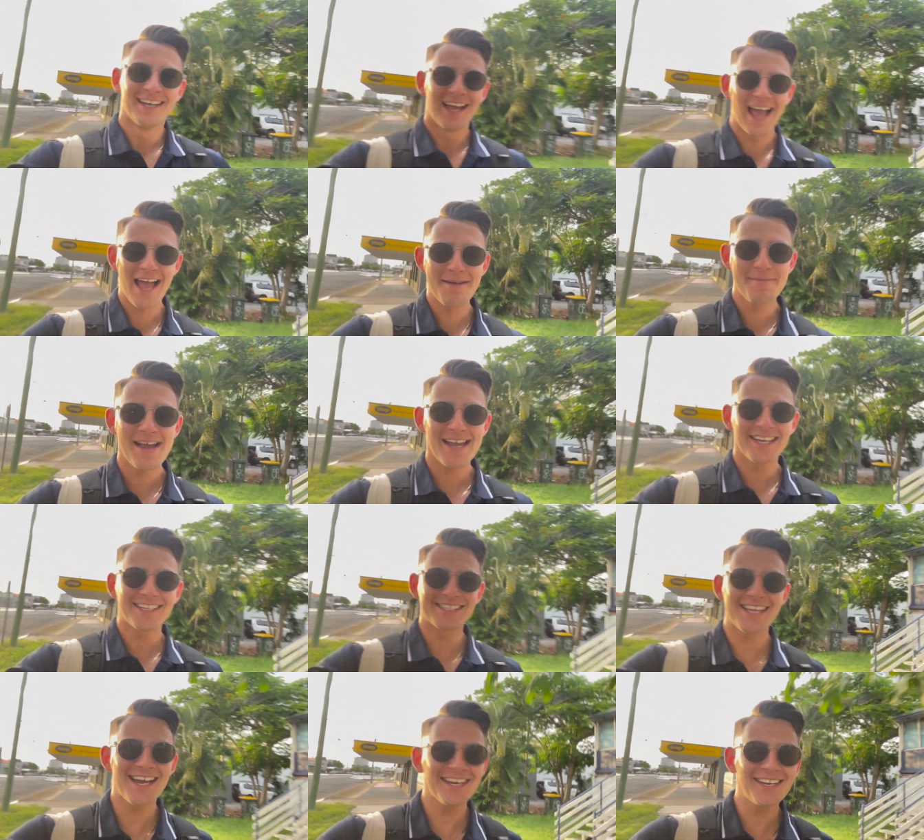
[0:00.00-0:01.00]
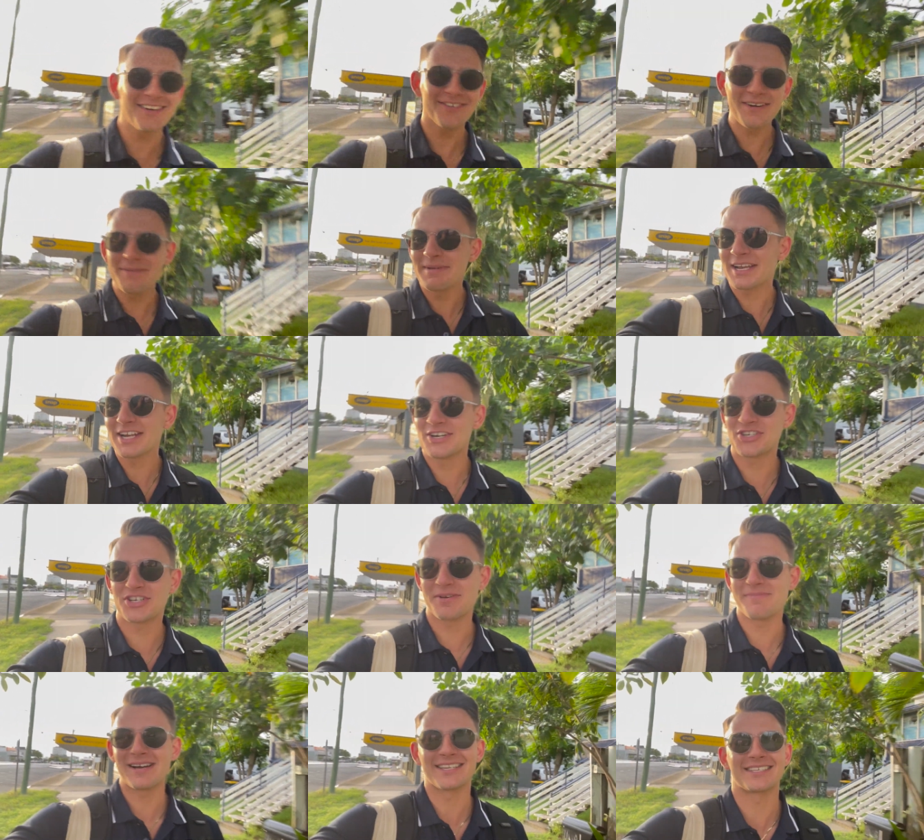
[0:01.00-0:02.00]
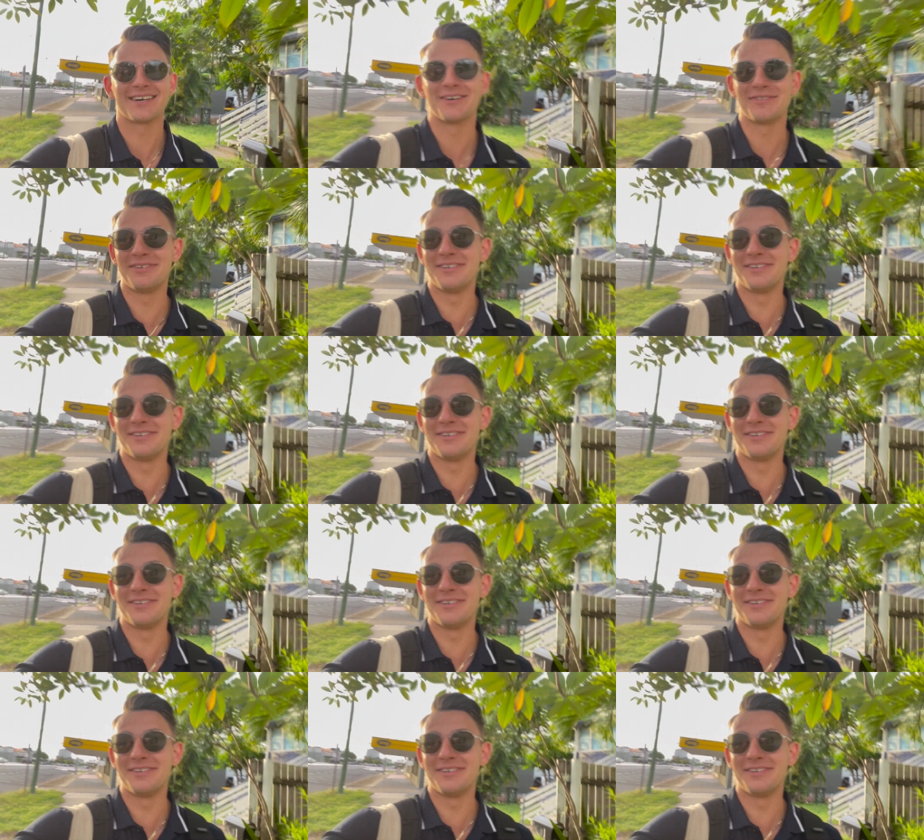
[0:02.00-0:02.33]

am I excited or am I going to shit myself?